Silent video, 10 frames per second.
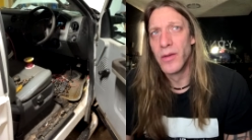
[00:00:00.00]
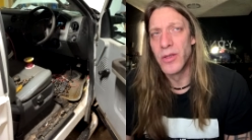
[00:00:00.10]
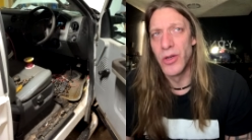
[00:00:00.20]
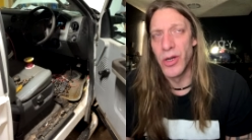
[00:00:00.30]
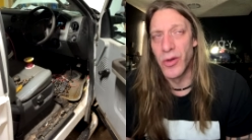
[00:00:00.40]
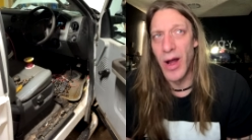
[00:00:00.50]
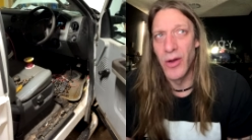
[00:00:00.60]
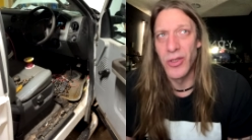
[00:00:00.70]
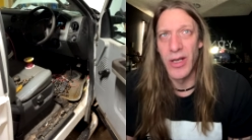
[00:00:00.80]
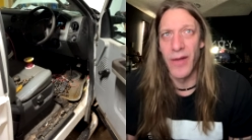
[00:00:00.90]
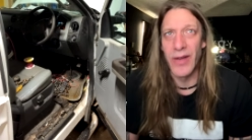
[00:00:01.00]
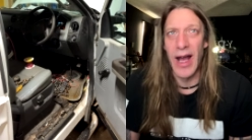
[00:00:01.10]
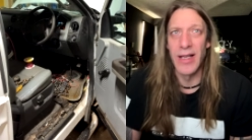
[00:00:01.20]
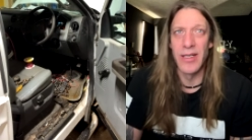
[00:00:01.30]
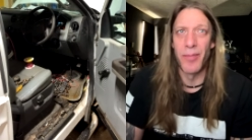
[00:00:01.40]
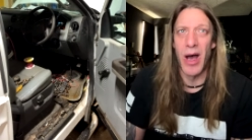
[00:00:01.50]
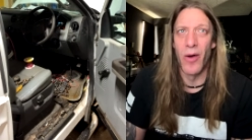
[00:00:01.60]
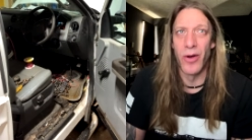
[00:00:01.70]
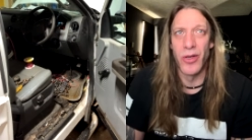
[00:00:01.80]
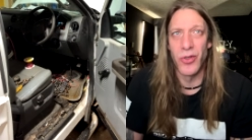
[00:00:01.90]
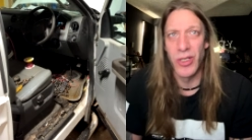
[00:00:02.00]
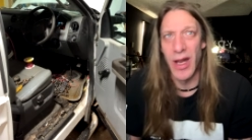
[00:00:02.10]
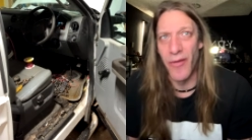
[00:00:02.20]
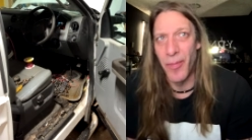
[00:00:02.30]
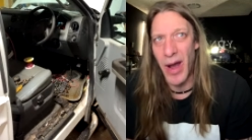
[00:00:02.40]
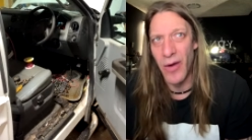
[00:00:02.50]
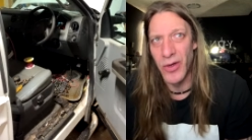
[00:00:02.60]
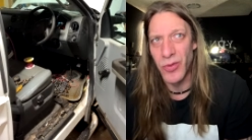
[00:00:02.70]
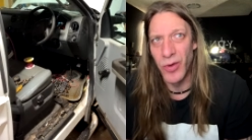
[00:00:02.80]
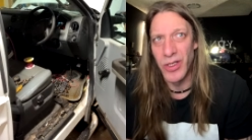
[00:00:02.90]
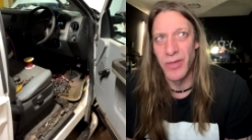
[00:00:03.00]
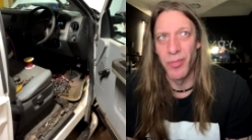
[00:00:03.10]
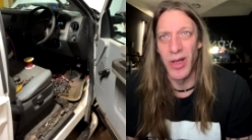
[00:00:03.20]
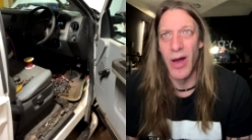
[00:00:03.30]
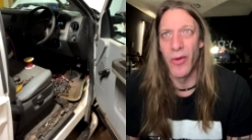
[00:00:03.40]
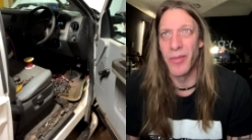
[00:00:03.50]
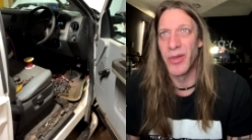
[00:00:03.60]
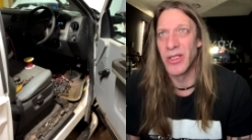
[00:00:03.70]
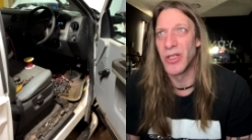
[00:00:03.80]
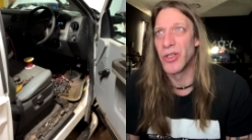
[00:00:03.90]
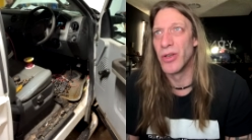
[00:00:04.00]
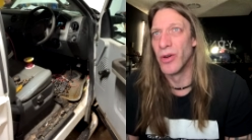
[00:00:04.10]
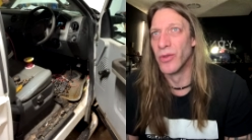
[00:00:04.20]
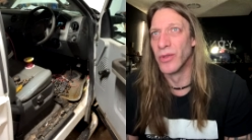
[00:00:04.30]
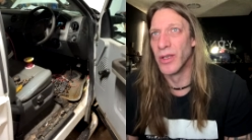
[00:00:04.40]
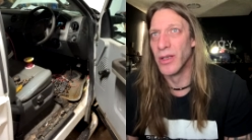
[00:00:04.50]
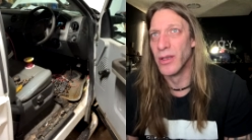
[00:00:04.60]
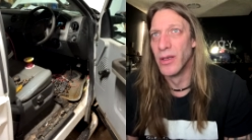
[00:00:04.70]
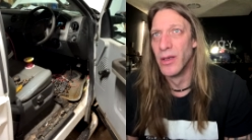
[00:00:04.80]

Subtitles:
So your ground should have constant power, and you should have a power switch in plowing position only.